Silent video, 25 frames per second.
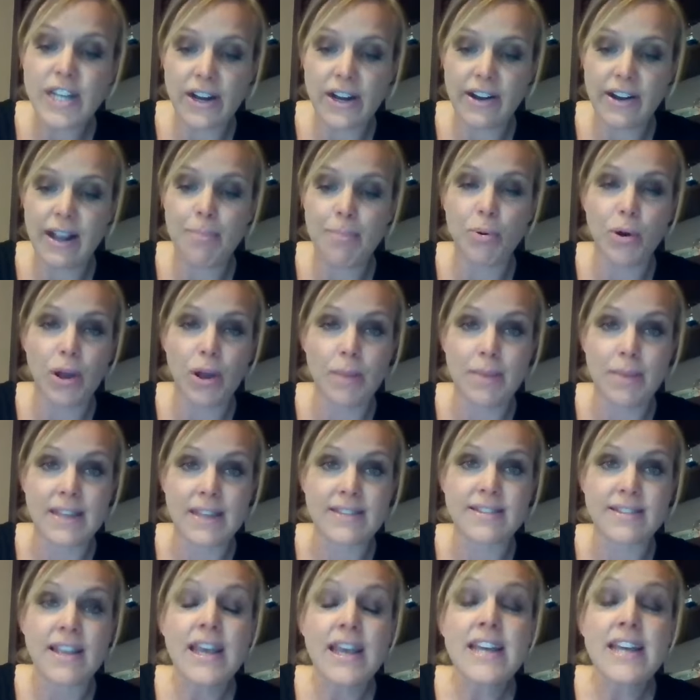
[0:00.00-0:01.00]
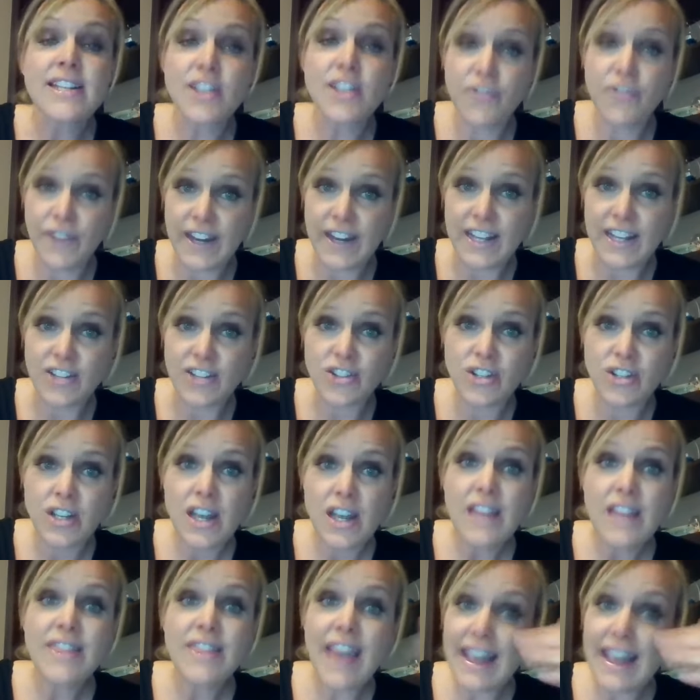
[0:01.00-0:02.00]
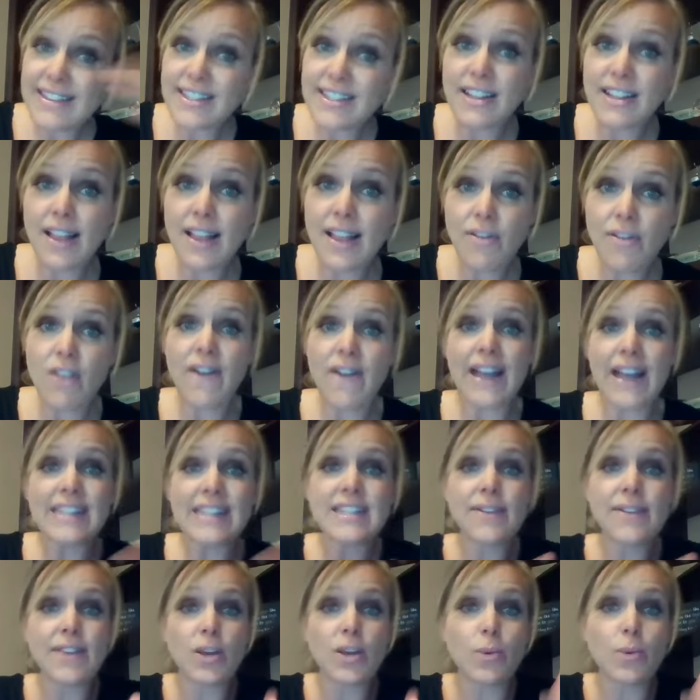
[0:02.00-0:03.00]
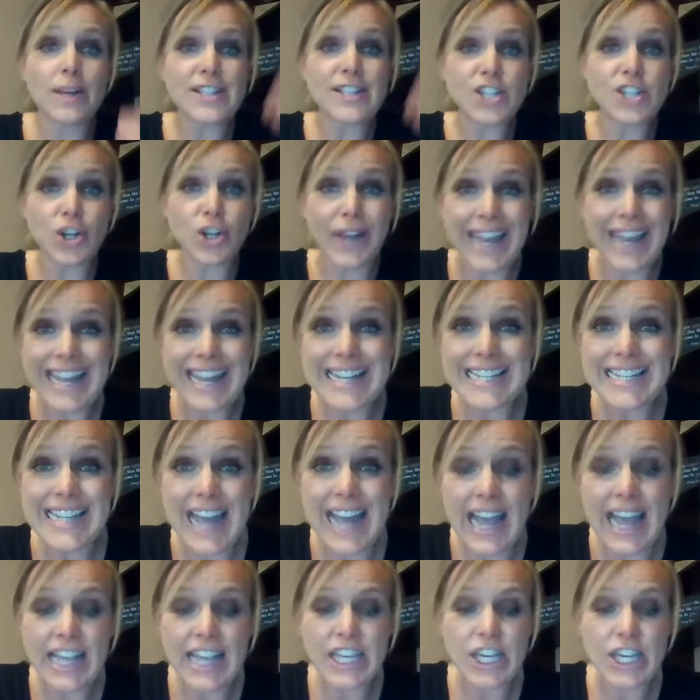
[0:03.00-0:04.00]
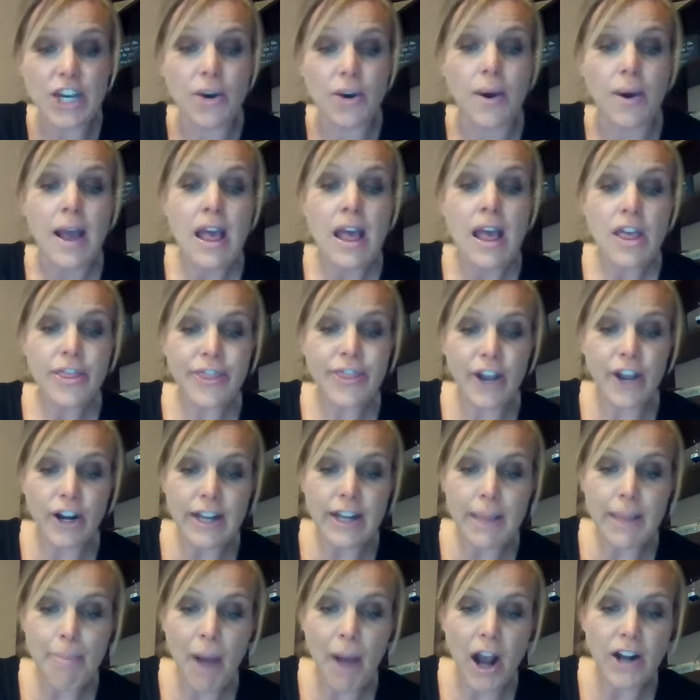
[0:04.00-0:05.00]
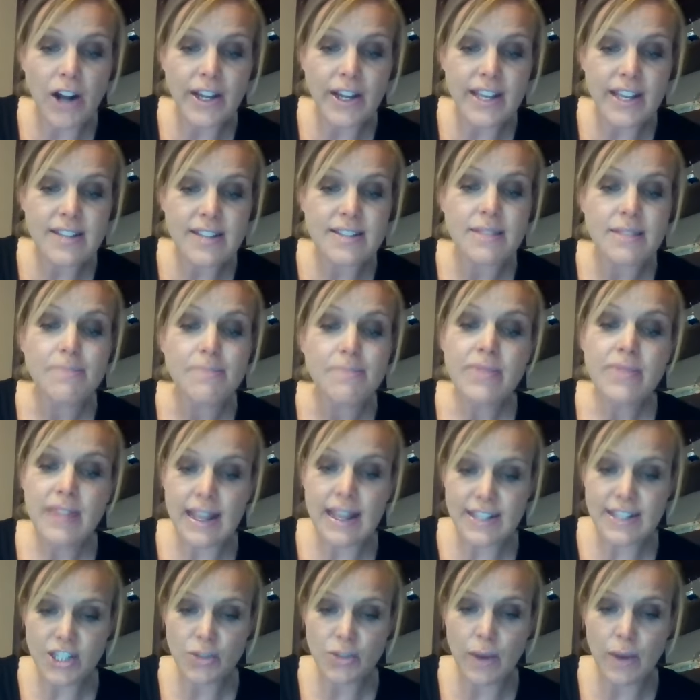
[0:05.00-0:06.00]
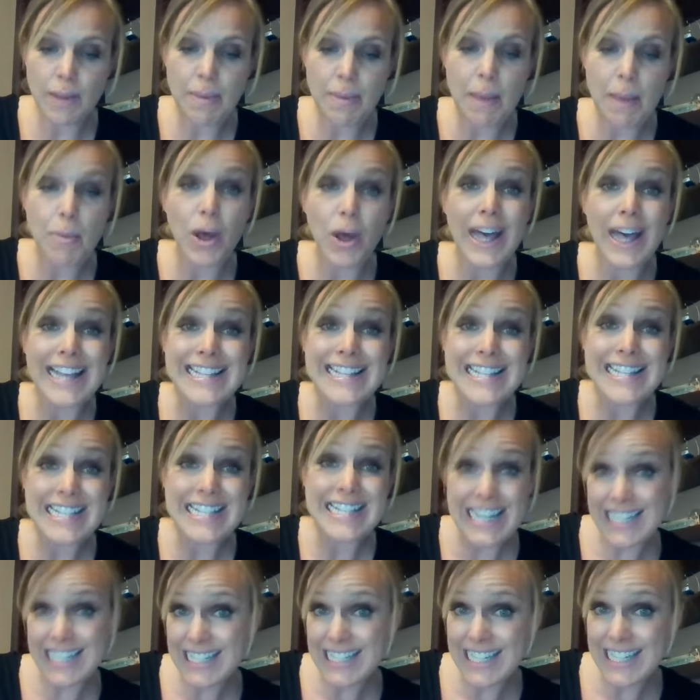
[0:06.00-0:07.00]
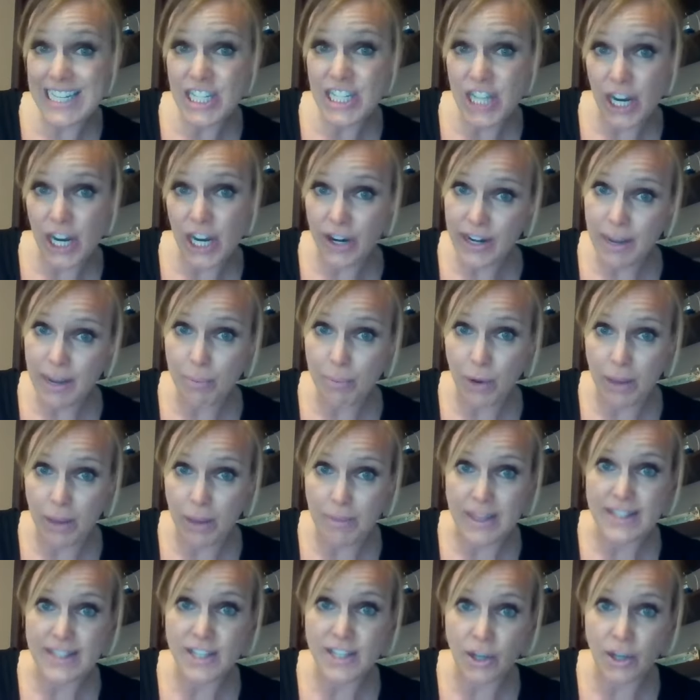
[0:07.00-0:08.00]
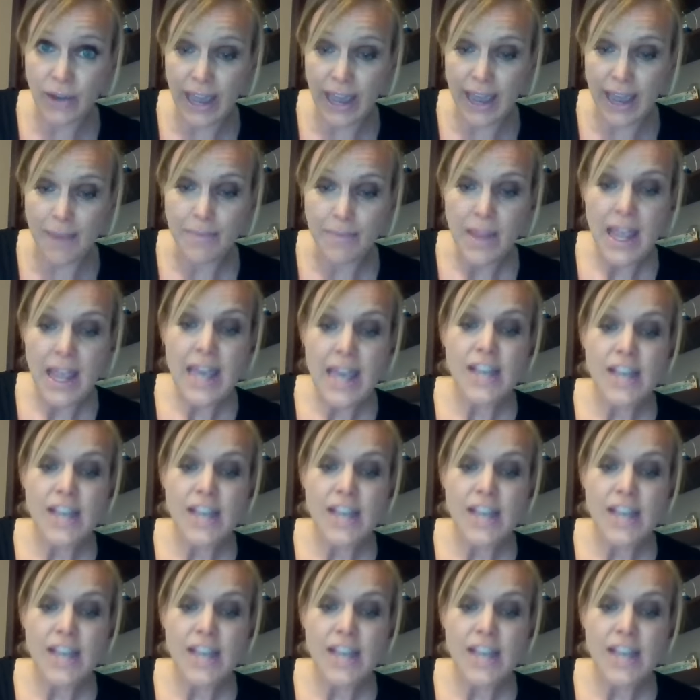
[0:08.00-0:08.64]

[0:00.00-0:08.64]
sharing appointments to finish. That's a level of activity. Once you're in DIQ, 30 parties, that's 3 people, and 60 sharing appointments, okay?